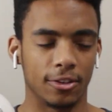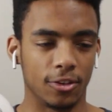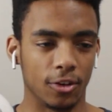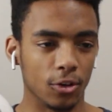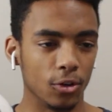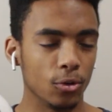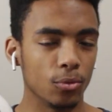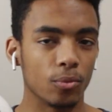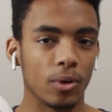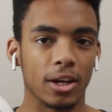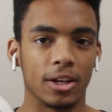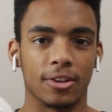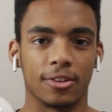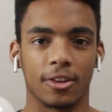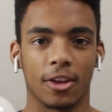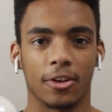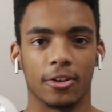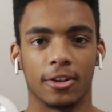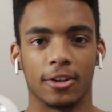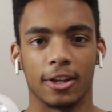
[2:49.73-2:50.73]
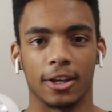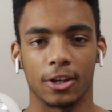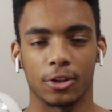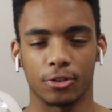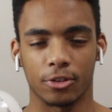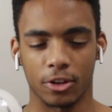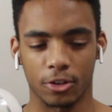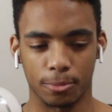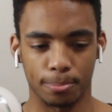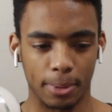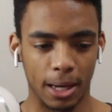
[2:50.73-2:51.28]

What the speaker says: Tomb Raider starting on there, Crash